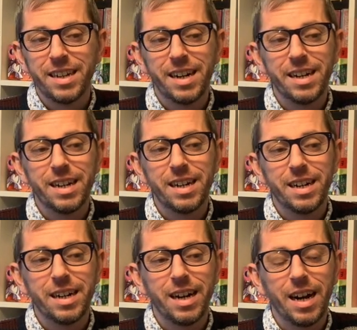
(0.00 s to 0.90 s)

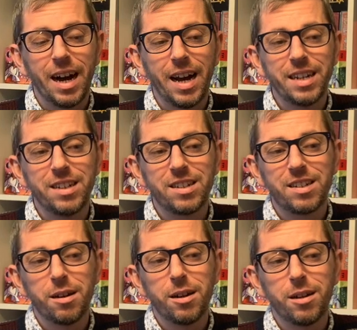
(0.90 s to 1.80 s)
and
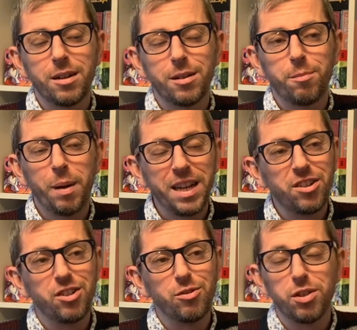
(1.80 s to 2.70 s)

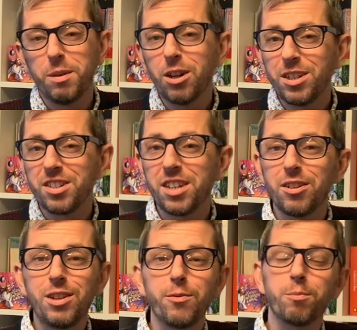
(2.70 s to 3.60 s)
Bandu, to be honest, I
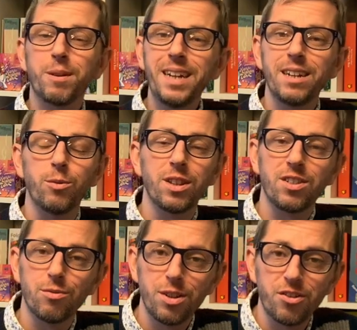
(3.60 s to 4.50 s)
don't even play it with
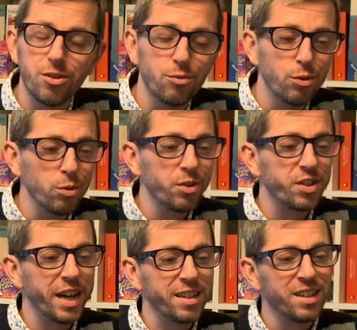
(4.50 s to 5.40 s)
its original rule
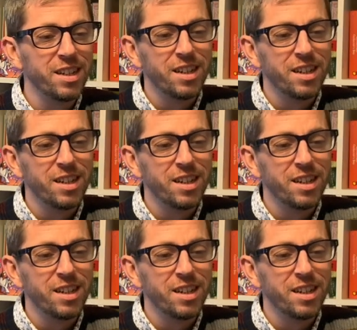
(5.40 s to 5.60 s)
set.